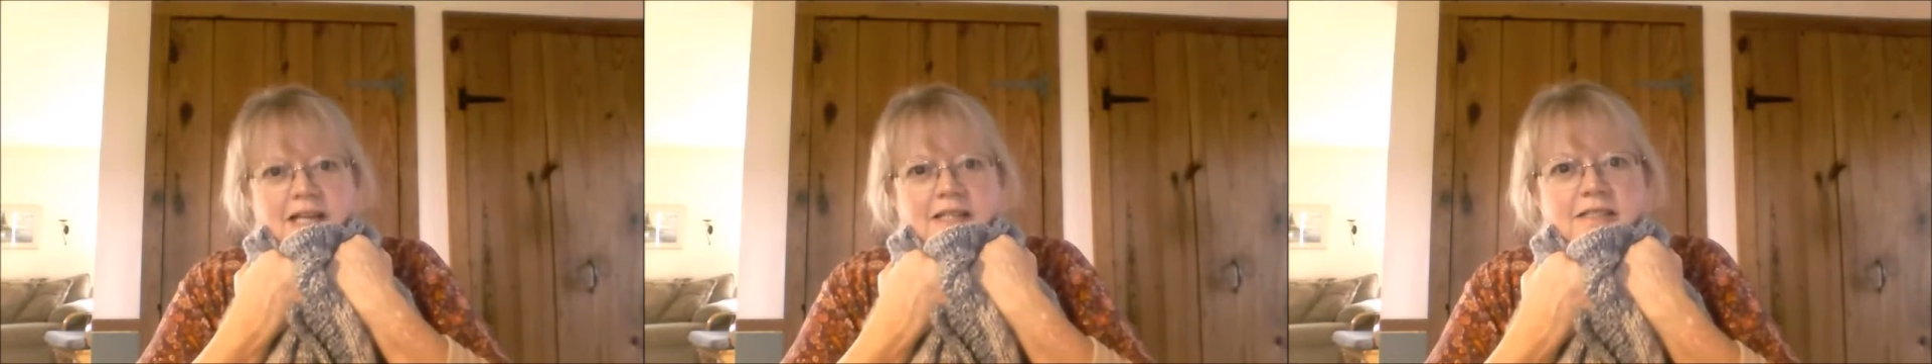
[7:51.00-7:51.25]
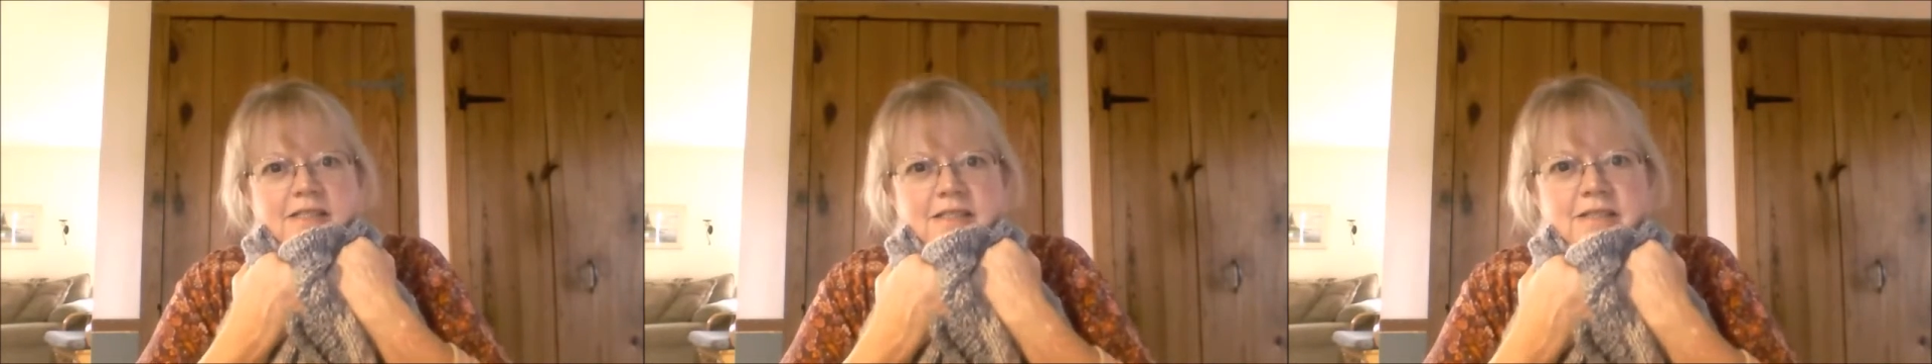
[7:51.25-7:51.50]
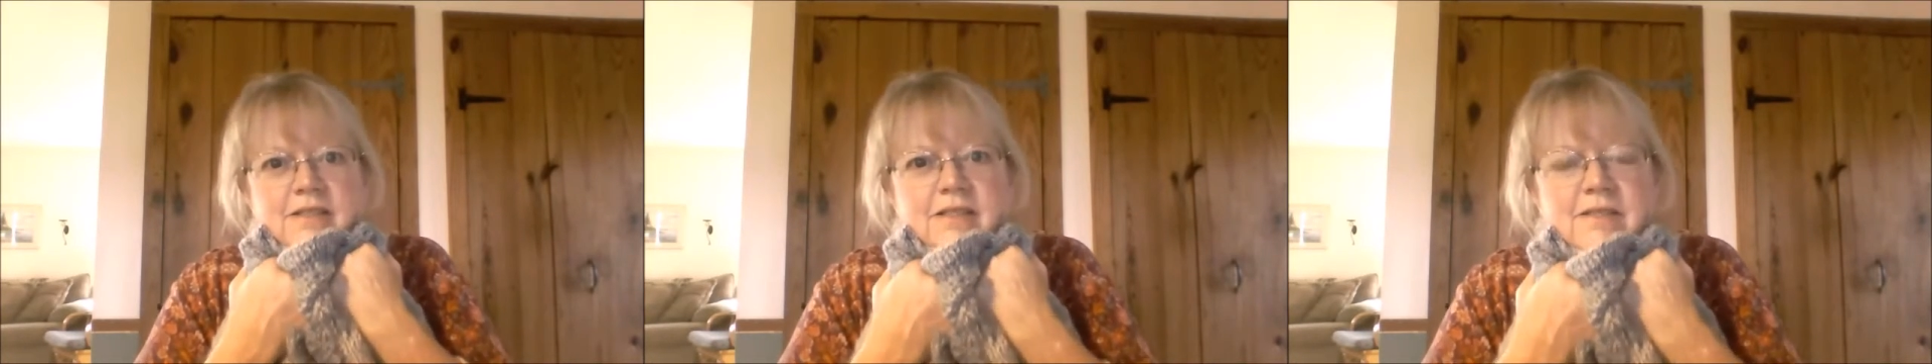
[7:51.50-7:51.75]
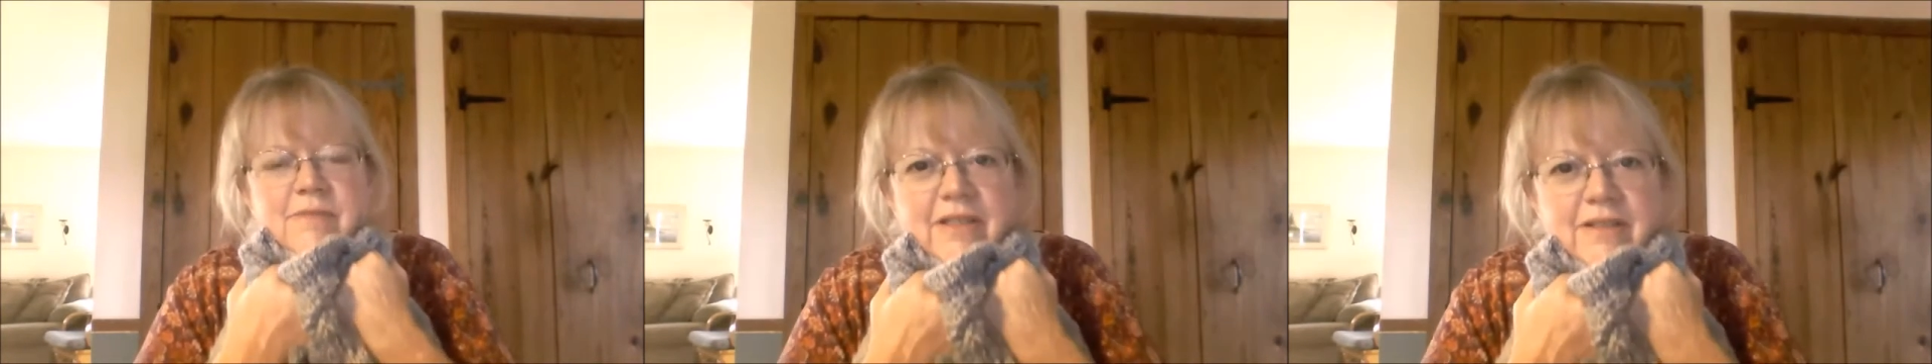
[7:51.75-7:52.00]
still
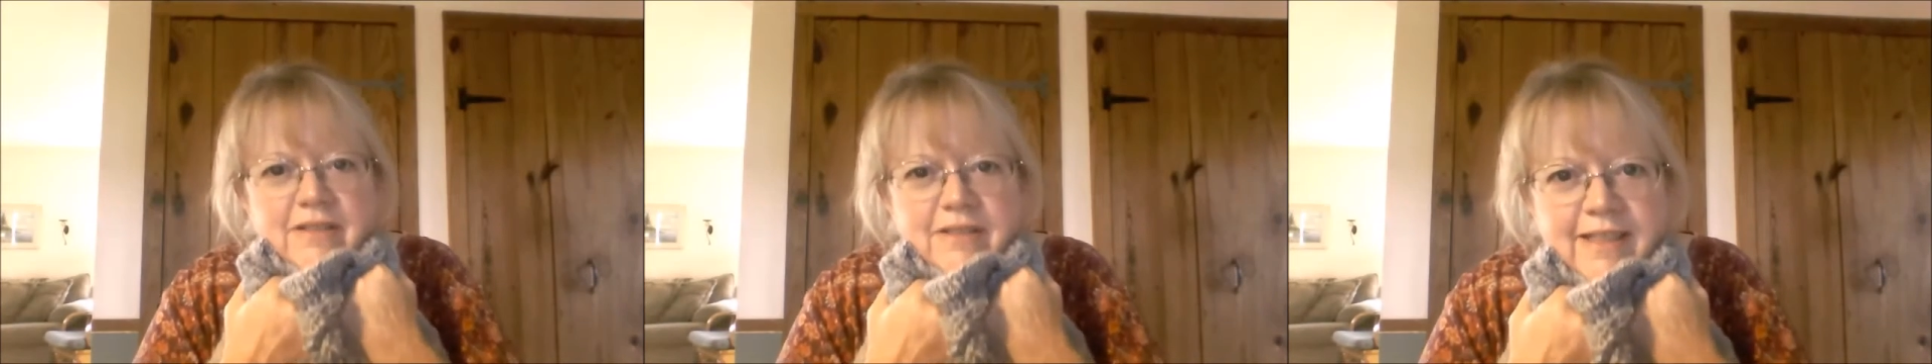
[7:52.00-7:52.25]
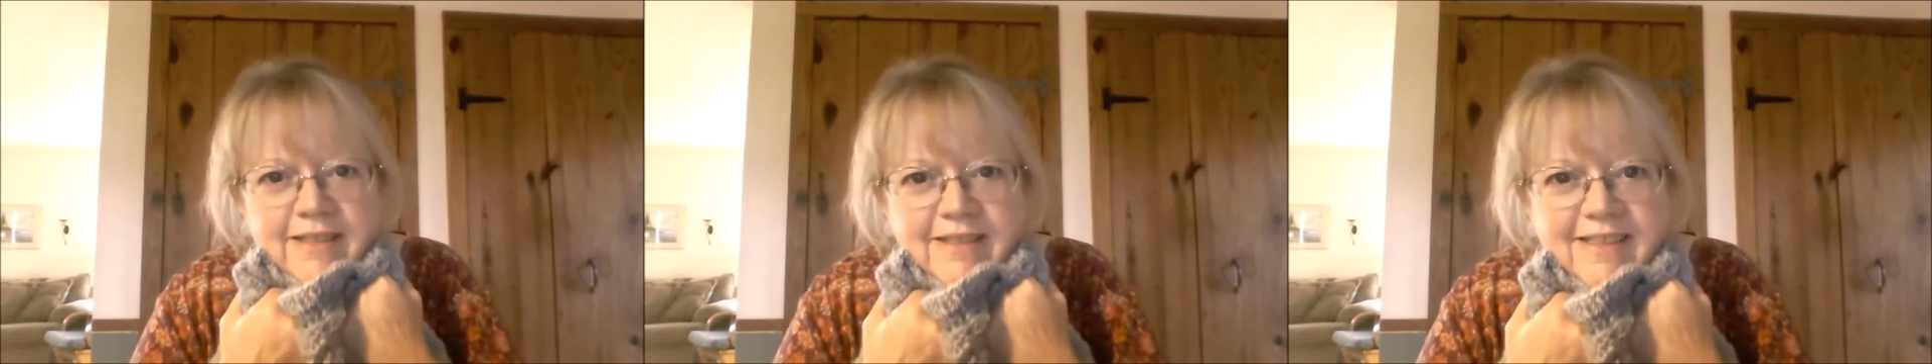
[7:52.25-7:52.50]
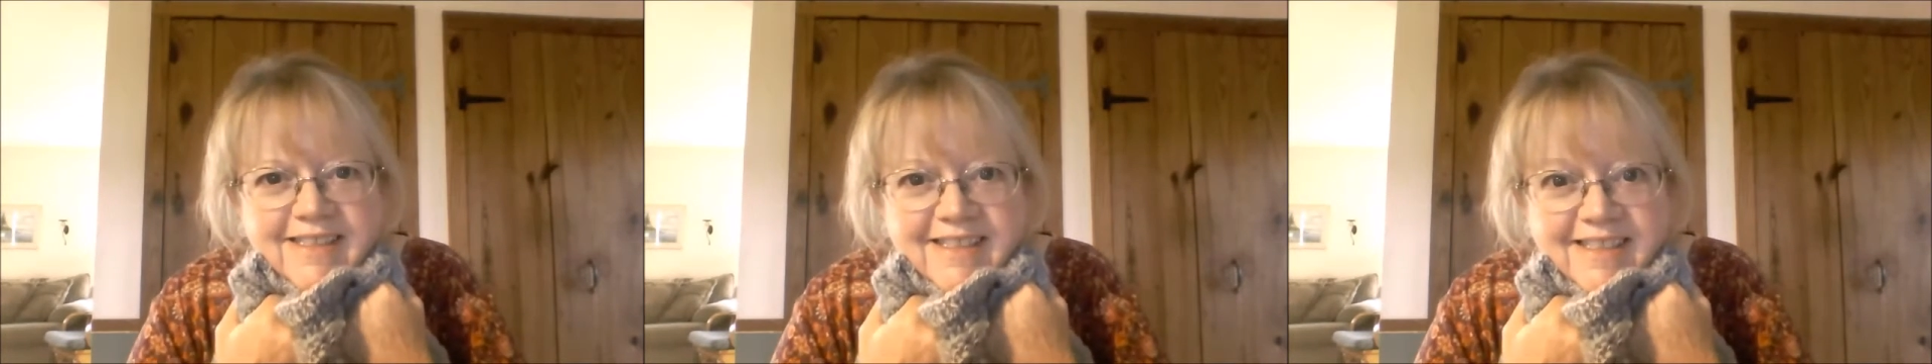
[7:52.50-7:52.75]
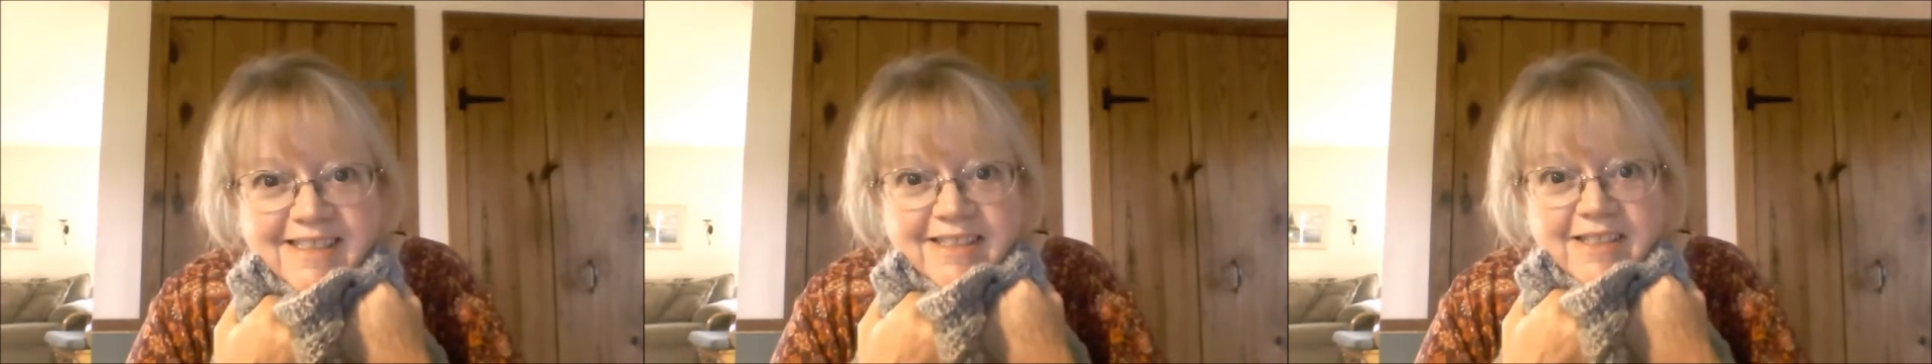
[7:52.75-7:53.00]
smell the lanolin in
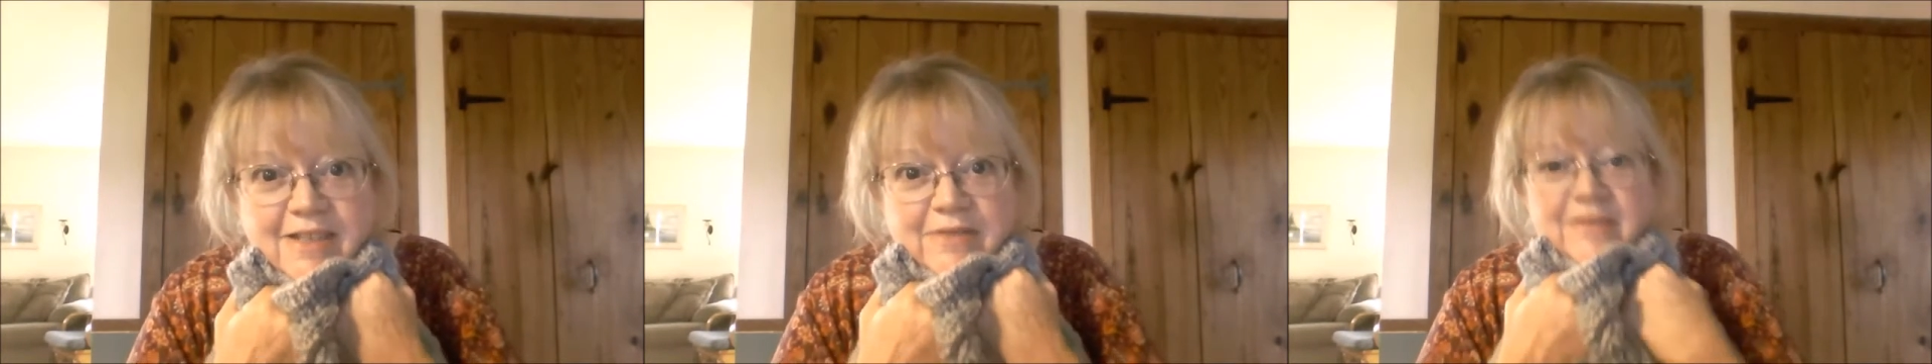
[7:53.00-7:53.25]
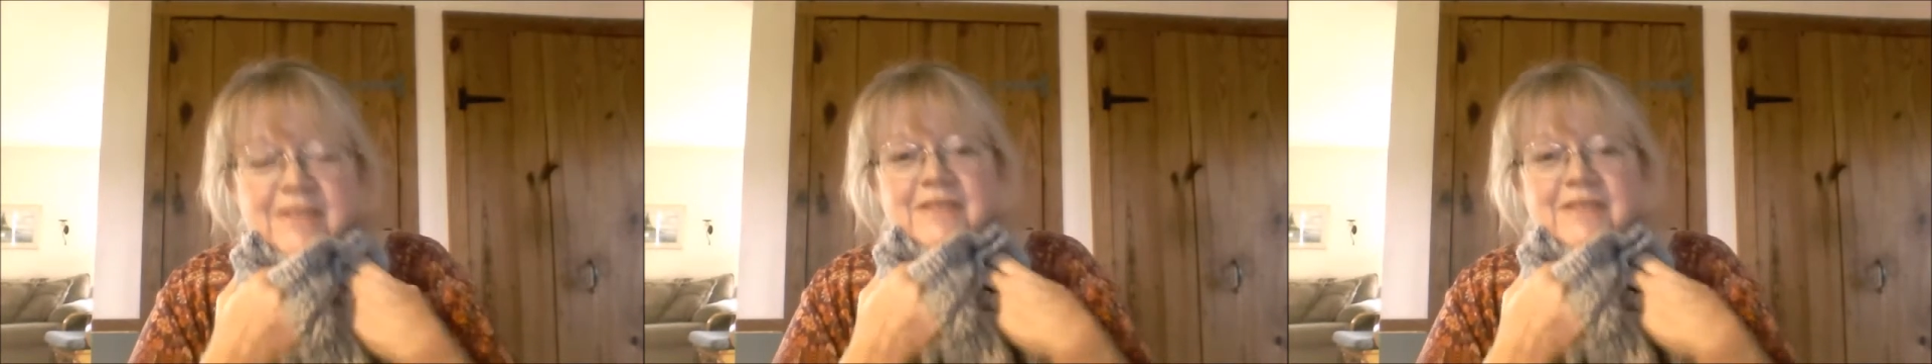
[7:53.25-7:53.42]
this stuff.